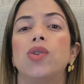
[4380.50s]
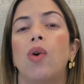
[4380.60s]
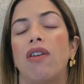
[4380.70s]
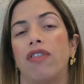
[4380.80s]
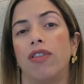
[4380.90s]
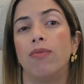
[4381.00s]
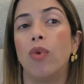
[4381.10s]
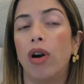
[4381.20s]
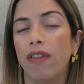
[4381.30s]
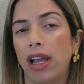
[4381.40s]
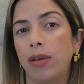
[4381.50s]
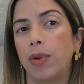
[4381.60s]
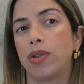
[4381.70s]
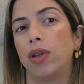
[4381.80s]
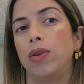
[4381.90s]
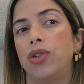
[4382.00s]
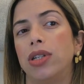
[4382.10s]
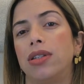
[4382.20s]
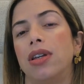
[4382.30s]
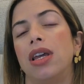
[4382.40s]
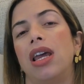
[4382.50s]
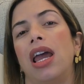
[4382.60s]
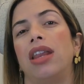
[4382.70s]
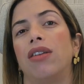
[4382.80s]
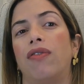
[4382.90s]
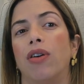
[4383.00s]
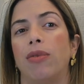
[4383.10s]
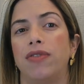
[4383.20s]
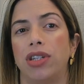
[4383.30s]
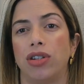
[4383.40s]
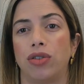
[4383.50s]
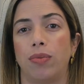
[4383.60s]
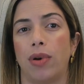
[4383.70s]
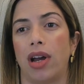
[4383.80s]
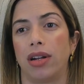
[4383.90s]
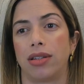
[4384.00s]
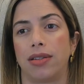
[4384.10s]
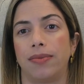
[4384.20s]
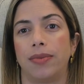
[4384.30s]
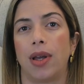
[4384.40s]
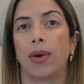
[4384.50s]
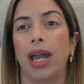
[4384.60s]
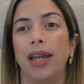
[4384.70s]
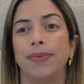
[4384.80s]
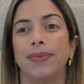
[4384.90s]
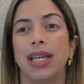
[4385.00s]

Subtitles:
to offer more valuable solutions in the form of digital products. Okay?